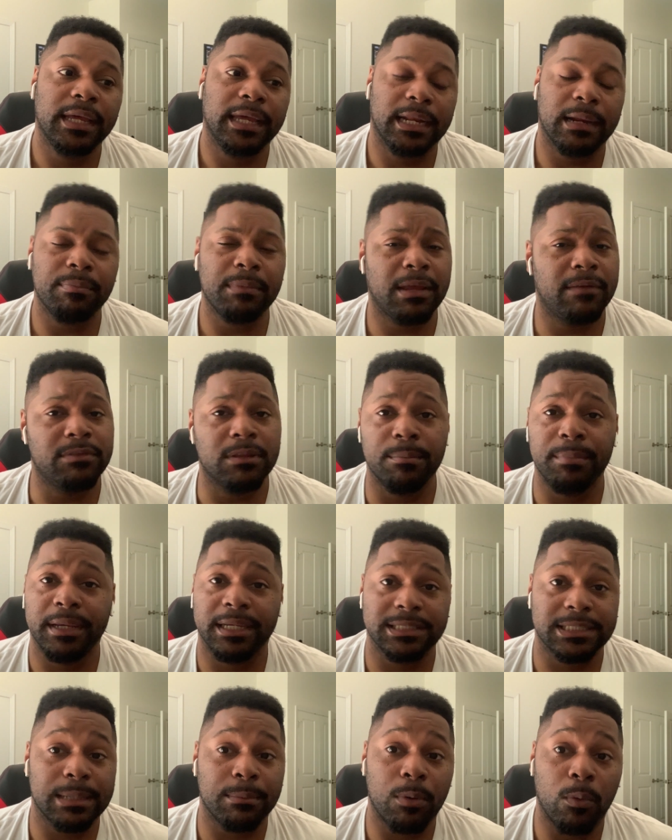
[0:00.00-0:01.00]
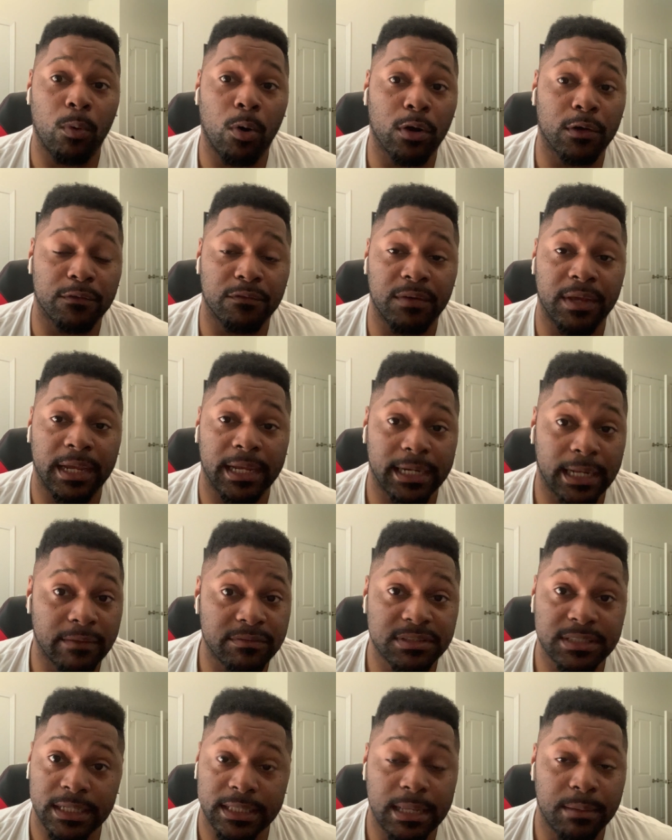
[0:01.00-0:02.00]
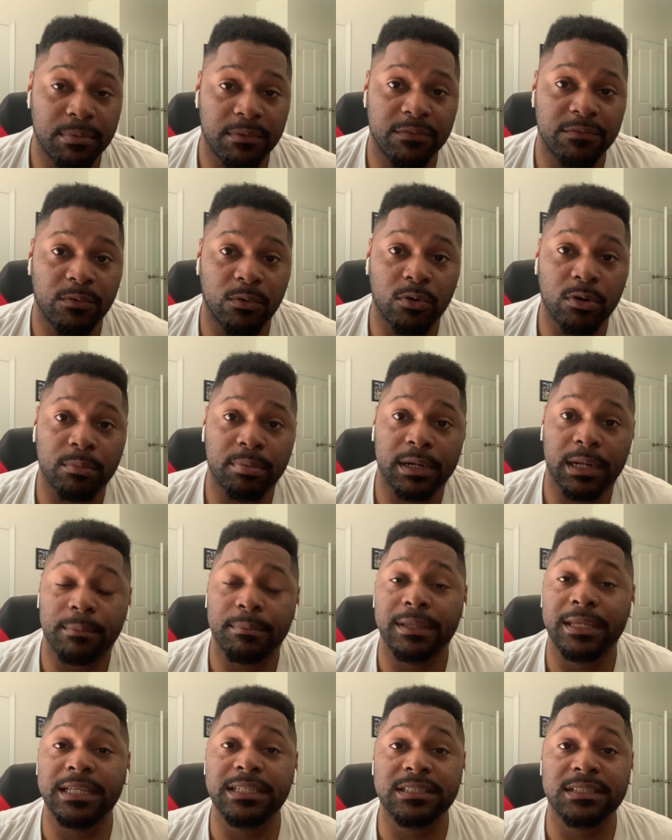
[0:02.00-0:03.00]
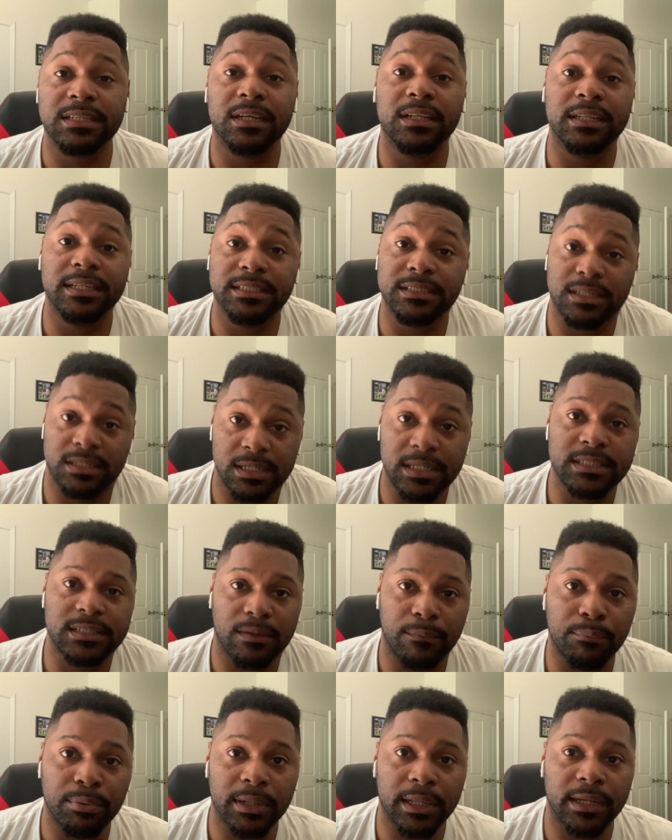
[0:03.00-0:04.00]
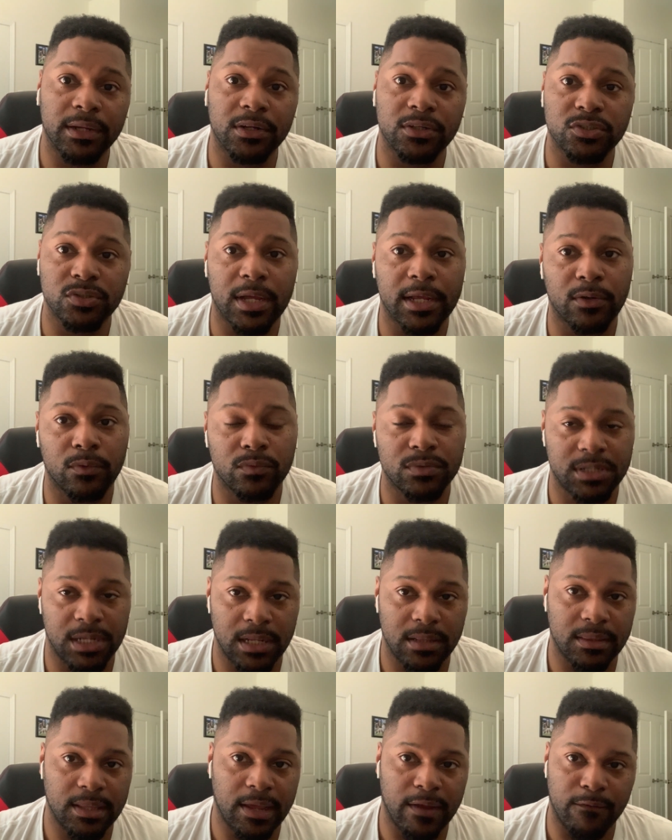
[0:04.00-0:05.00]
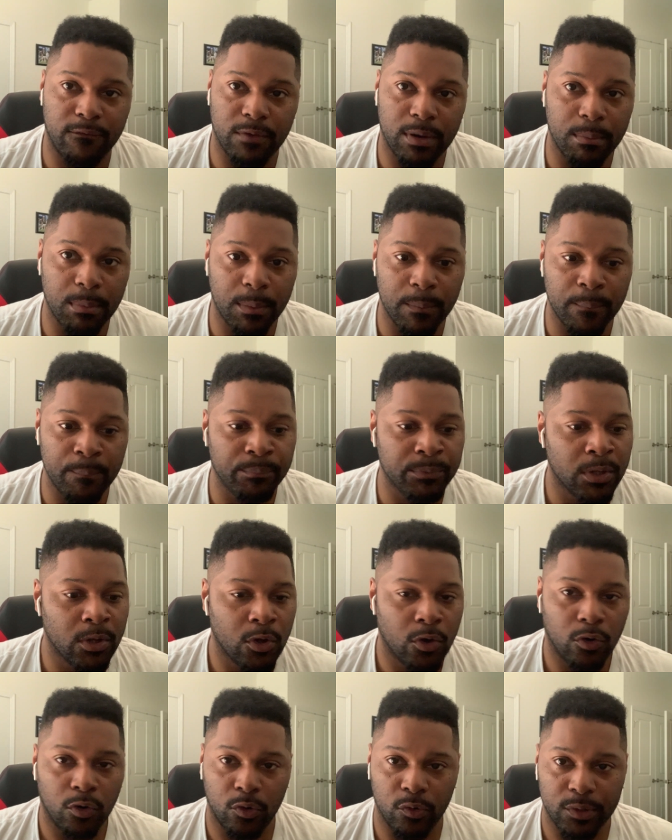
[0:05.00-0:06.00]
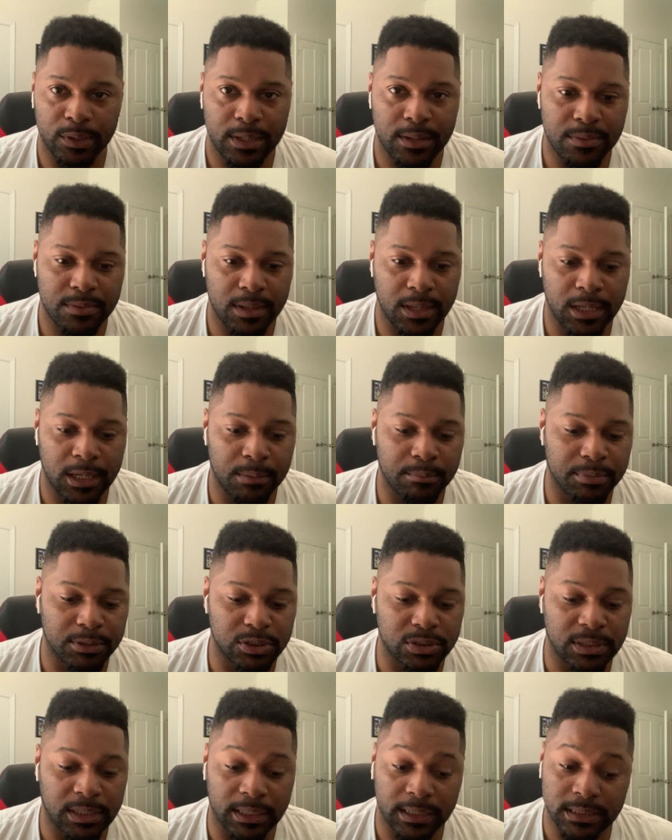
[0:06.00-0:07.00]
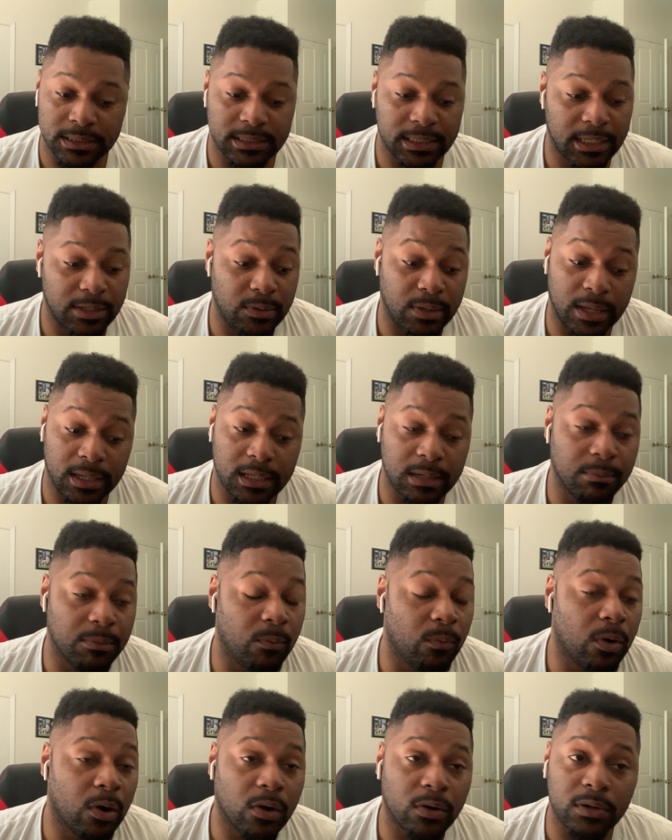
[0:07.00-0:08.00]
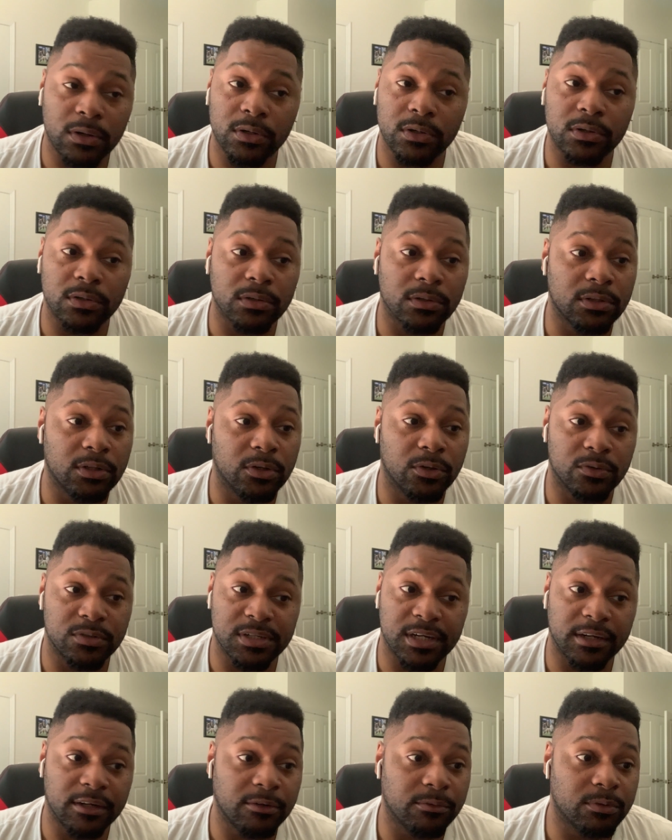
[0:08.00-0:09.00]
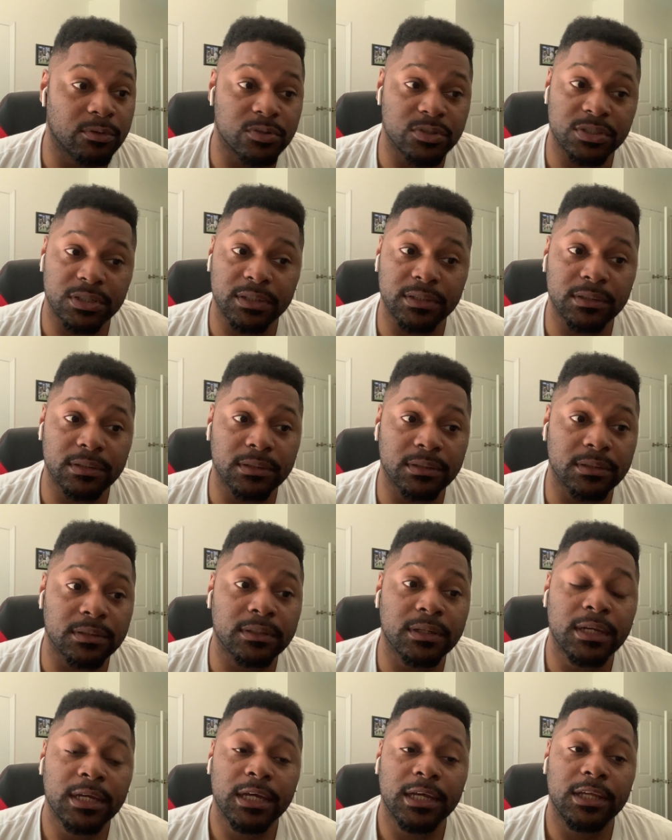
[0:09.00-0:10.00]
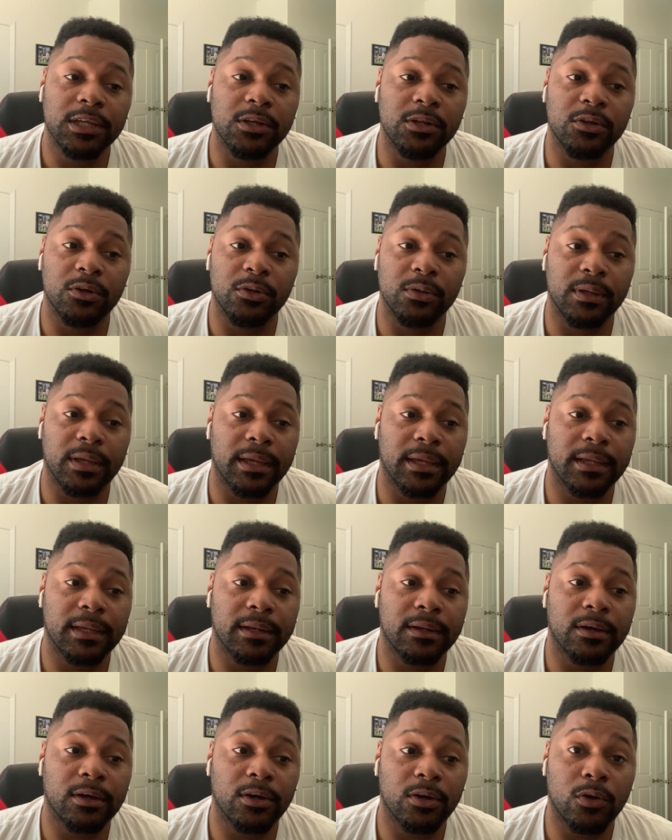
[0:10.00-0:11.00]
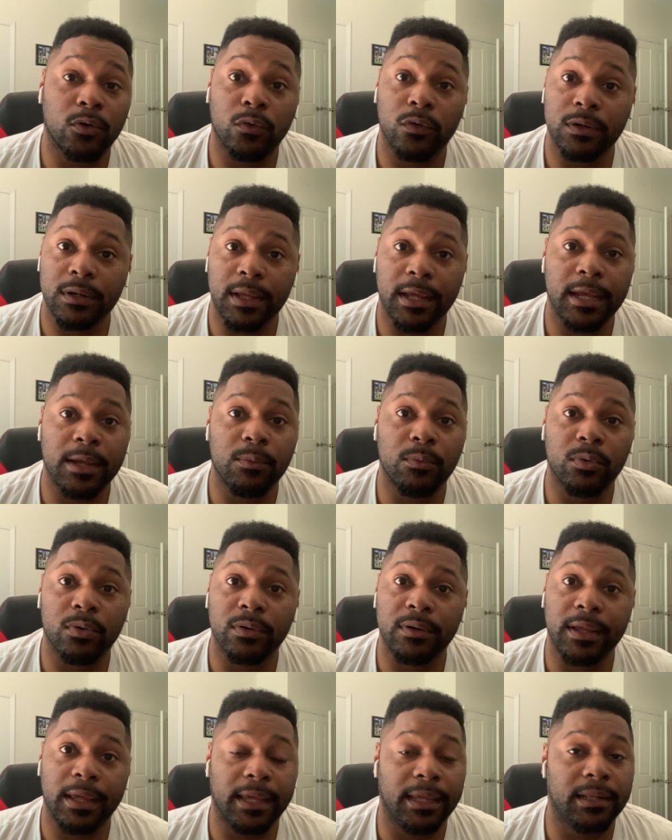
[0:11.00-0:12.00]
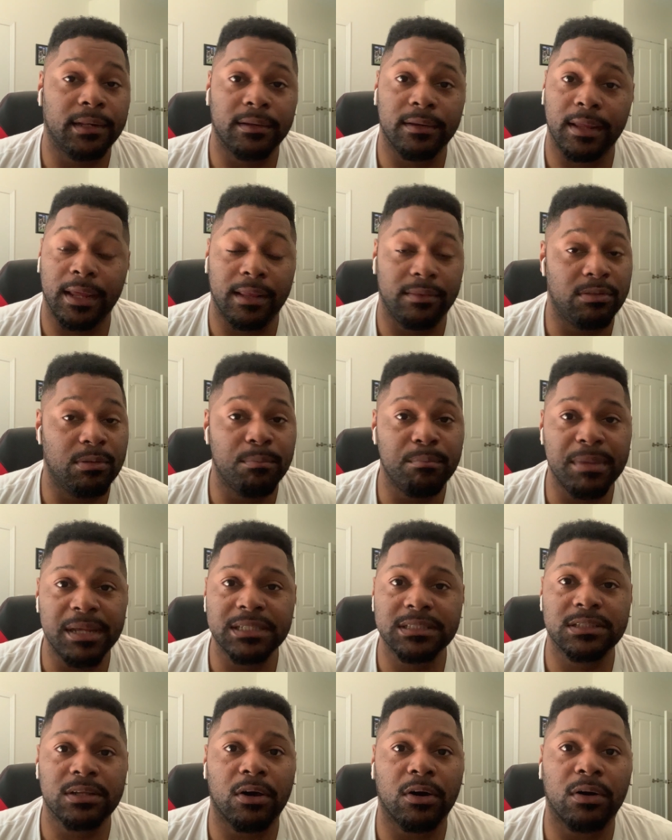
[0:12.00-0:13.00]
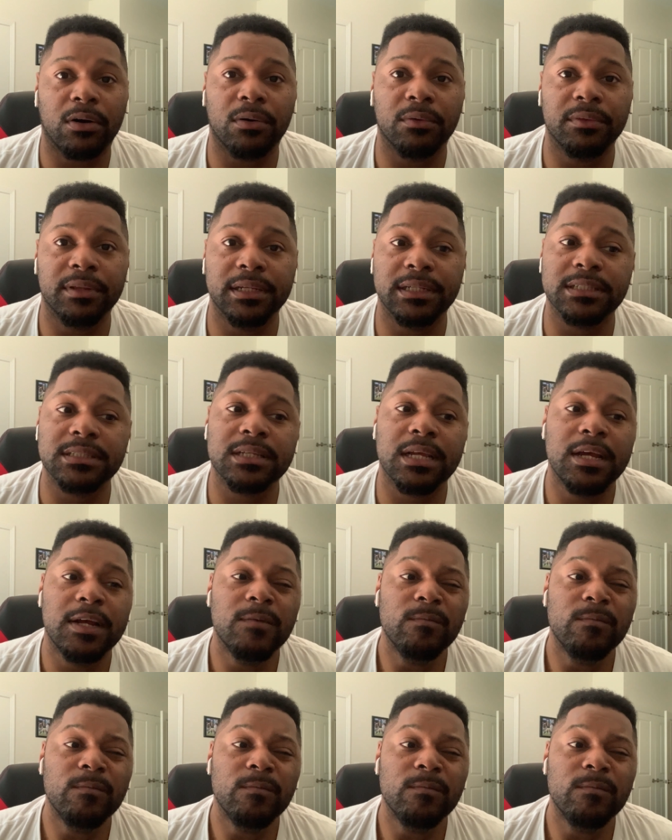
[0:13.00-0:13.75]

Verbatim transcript: and I'm not even the biggest Kemba Walker fan. I've said that before, but I mean, he still is a decent player, so I don't take that from him or anything. But like I said, you had Kemba Walker, you know, Terry Rozier, you know, you had uh, Gordon Hayward, and, and in the midst of all this,